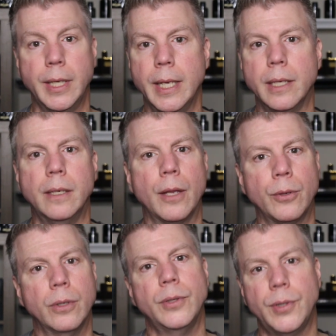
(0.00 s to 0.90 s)
again,
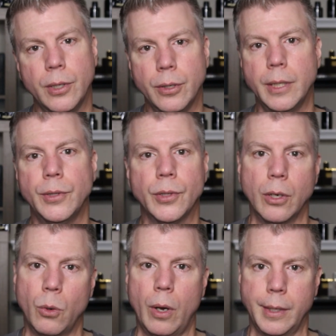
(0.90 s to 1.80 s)
another serious
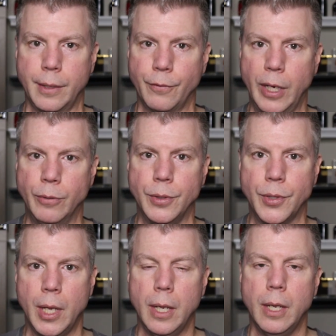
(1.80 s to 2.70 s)
aquatic fragrance.